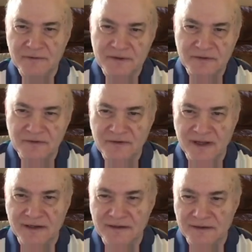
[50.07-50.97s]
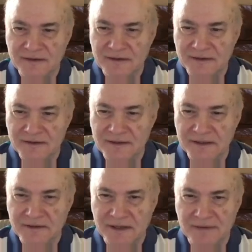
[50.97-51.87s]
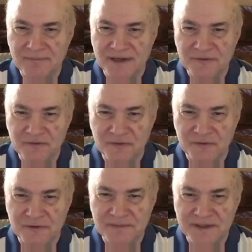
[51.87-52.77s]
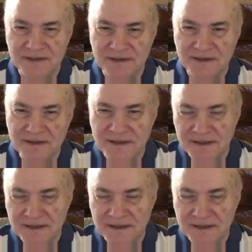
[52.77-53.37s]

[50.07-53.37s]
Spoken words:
which has taken the internet by storm, and